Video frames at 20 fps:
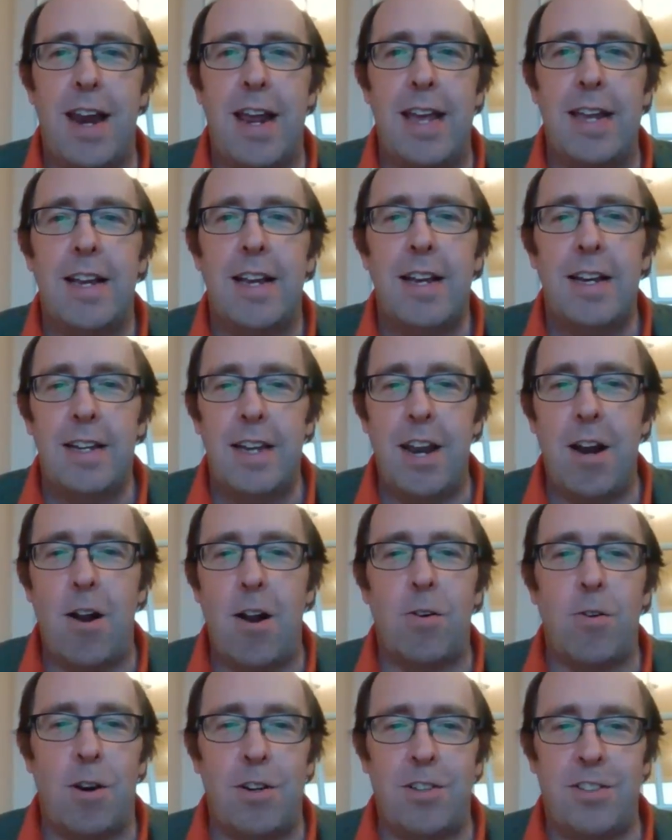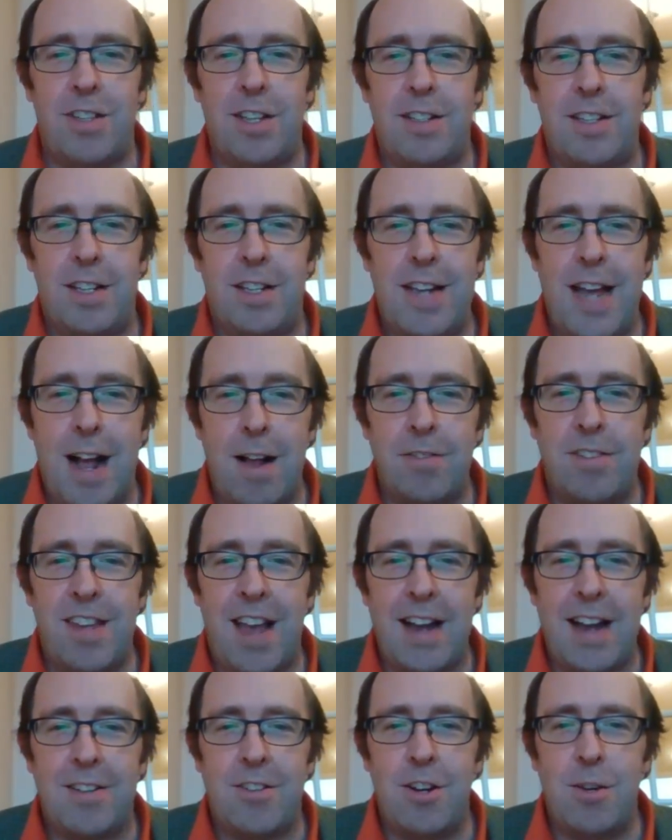Of course, the downside could
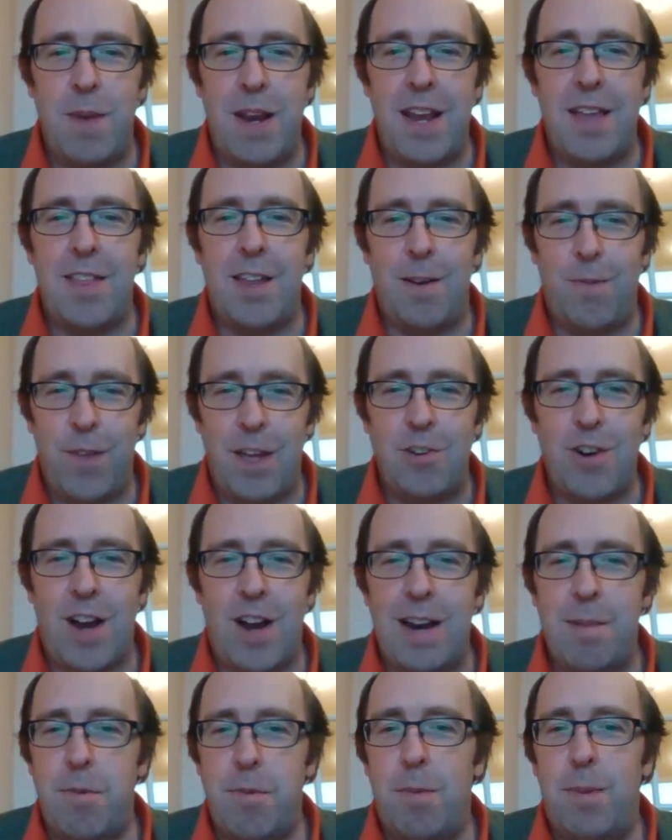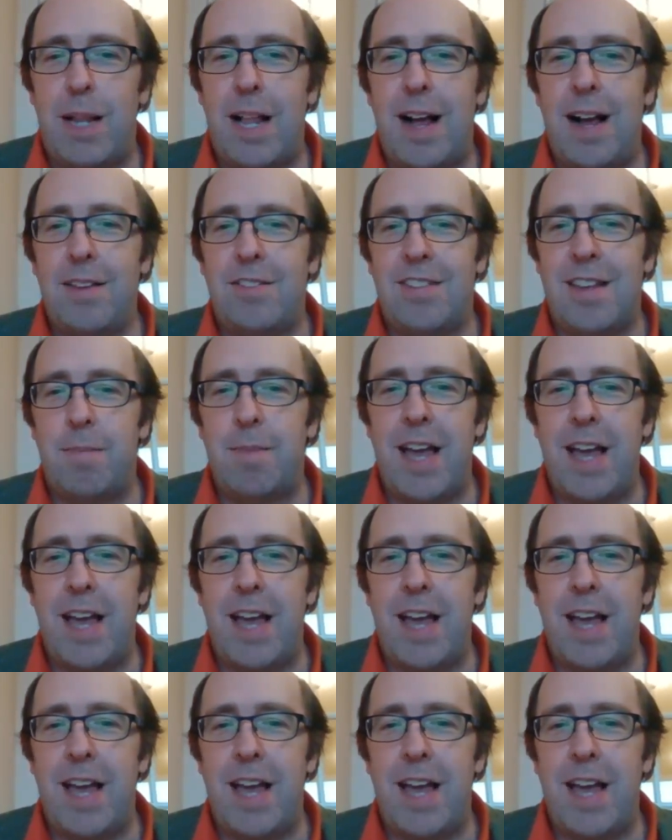be that if they try to mobilize some kind of